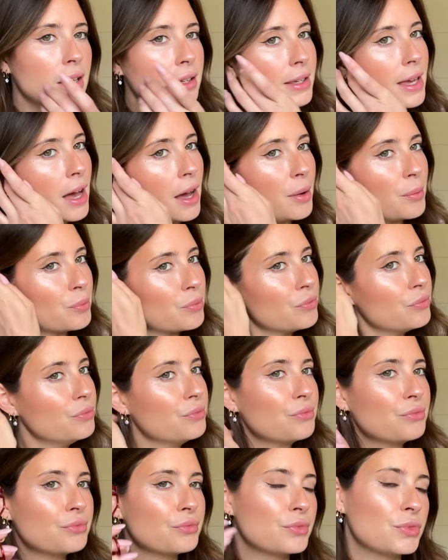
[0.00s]
Yeah,
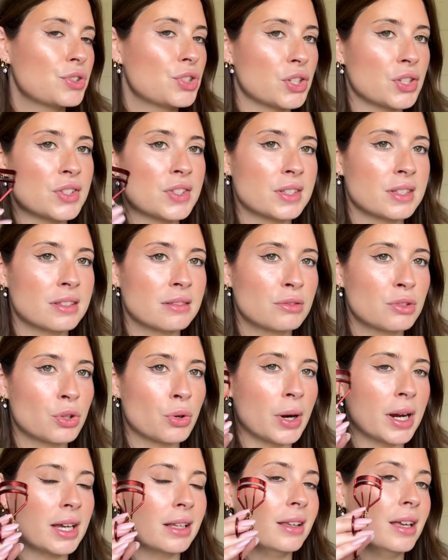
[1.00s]
just
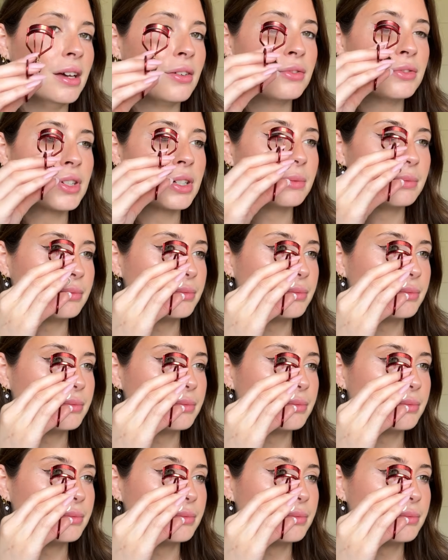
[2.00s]
create a lift.